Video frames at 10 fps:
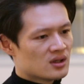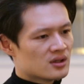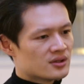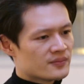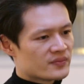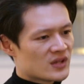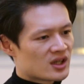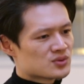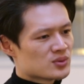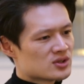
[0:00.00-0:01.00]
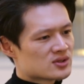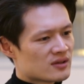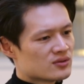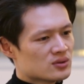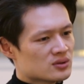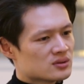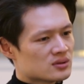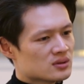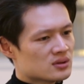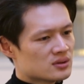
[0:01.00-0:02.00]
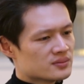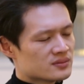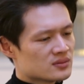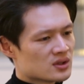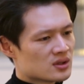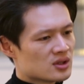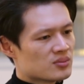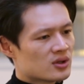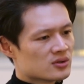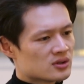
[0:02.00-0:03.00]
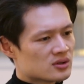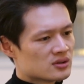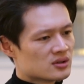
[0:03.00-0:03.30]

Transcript: I guess we just have to keep our